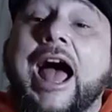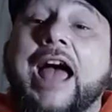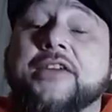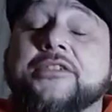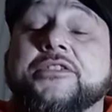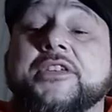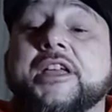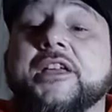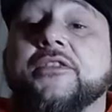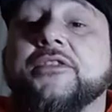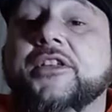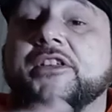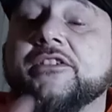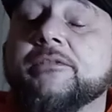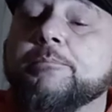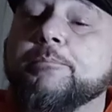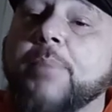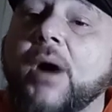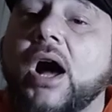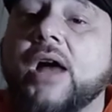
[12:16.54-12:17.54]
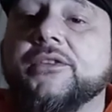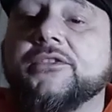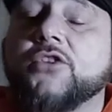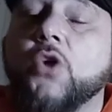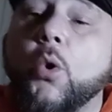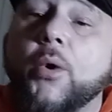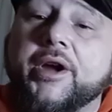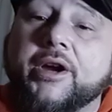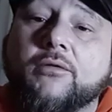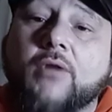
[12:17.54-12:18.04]
I think this buzz
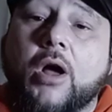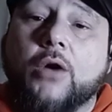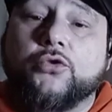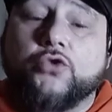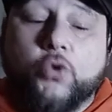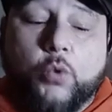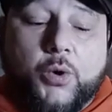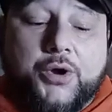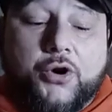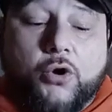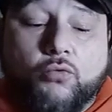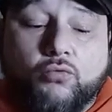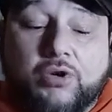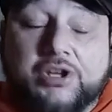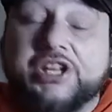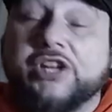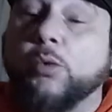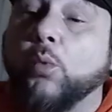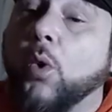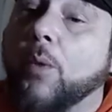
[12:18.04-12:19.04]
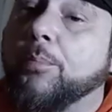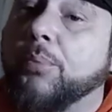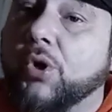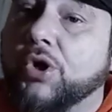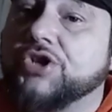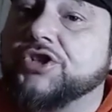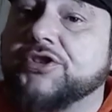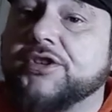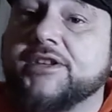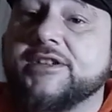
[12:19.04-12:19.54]
going around Twitter really will
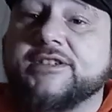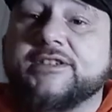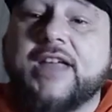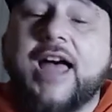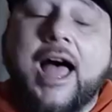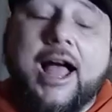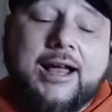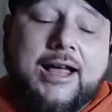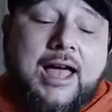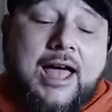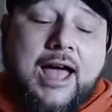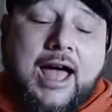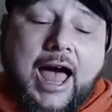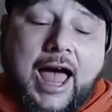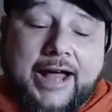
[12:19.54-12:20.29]
push this stock.